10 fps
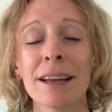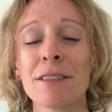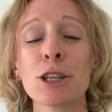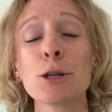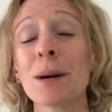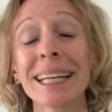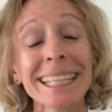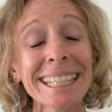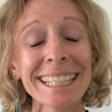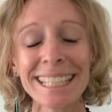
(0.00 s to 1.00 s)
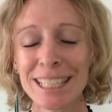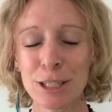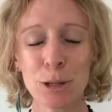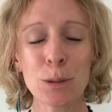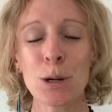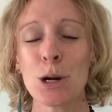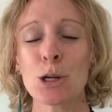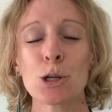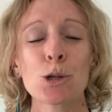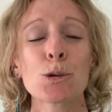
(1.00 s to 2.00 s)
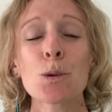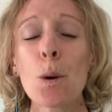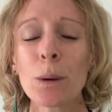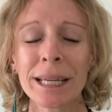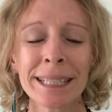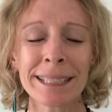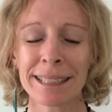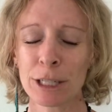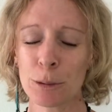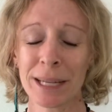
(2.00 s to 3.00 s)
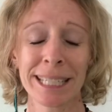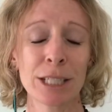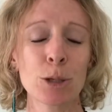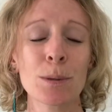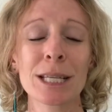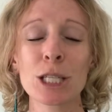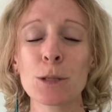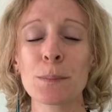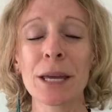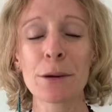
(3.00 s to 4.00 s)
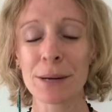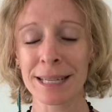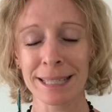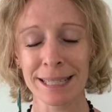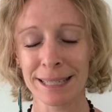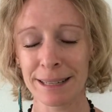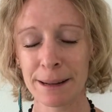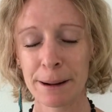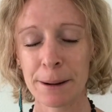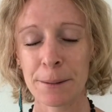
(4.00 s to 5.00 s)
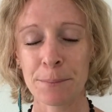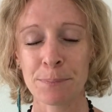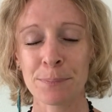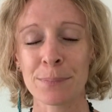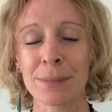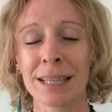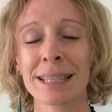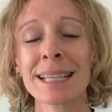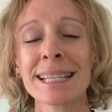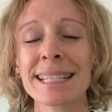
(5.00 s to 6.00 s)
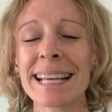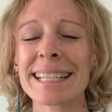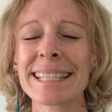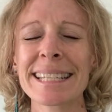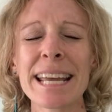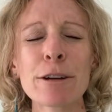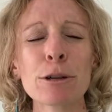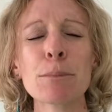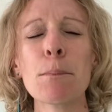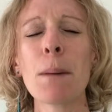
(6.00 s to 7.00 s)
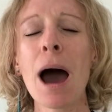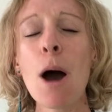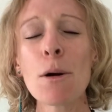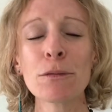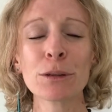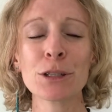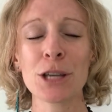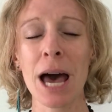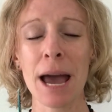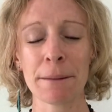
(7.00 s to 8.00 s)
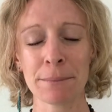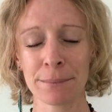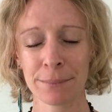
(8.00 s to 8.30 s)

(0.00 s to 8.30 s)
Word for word: that you are here to draw in, that you are here to experience. This is a sacred, powerful time.